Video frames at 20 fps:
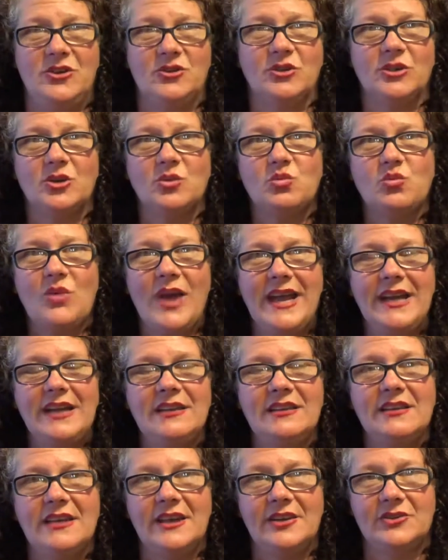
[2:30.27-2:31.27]
You're going to write a
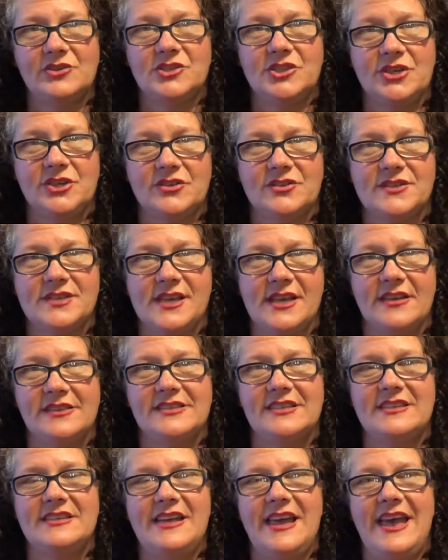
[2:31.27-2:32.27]
letter to yourself
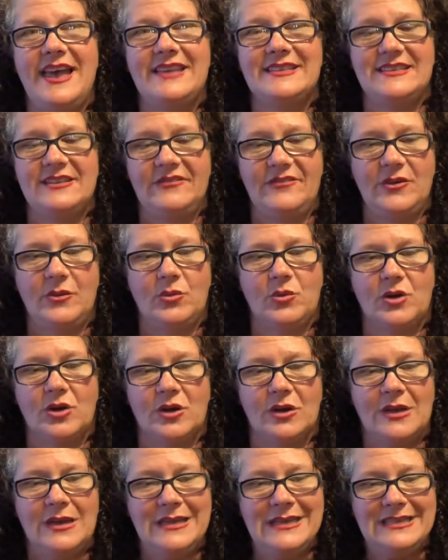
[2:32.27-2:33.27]
as if it
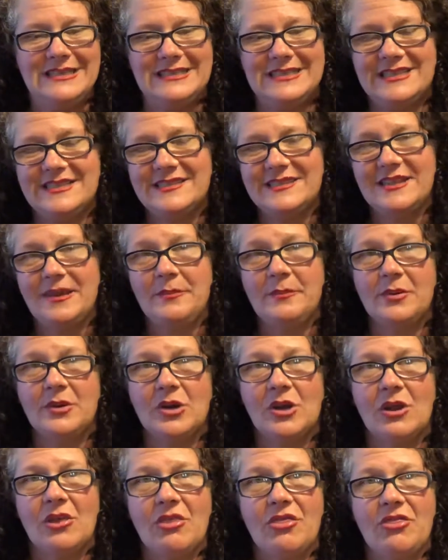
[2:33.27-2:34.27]
were
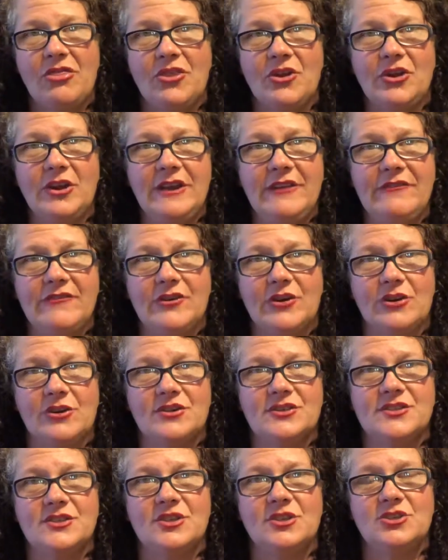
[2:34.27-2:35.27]
December
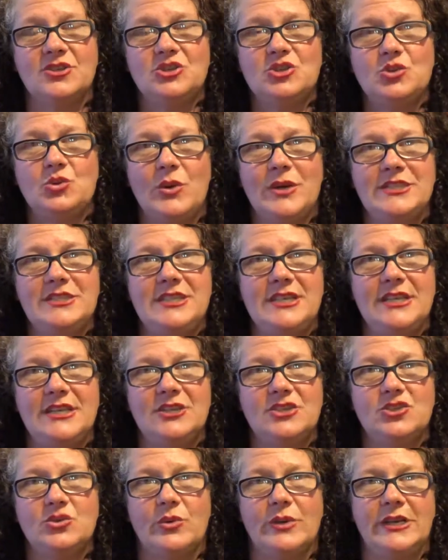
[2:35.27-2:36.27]
31st,
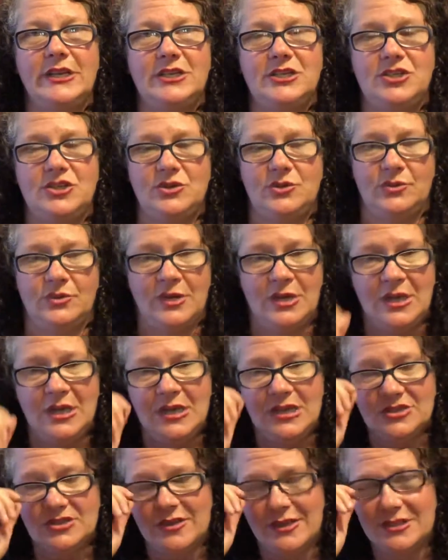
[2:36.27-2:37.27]
2022.
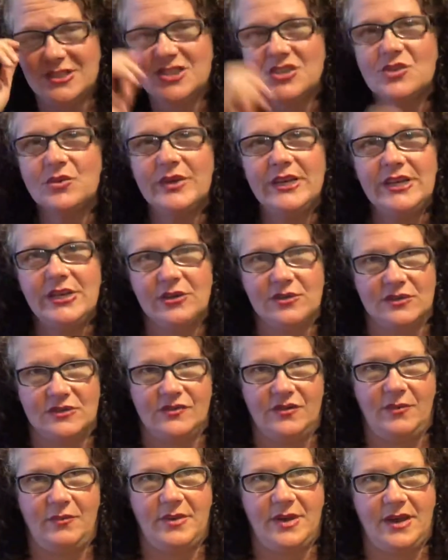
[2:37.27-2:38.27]
So that's 3 years
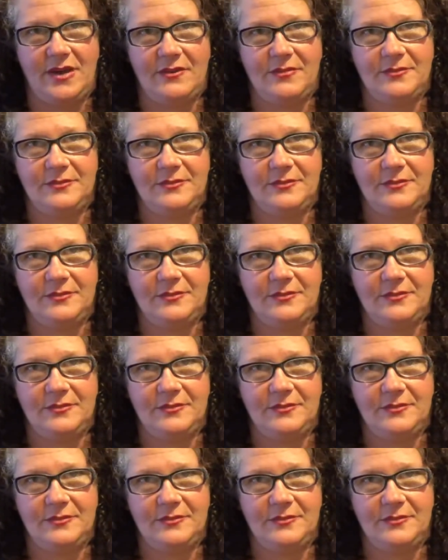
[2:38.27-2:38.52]
from now.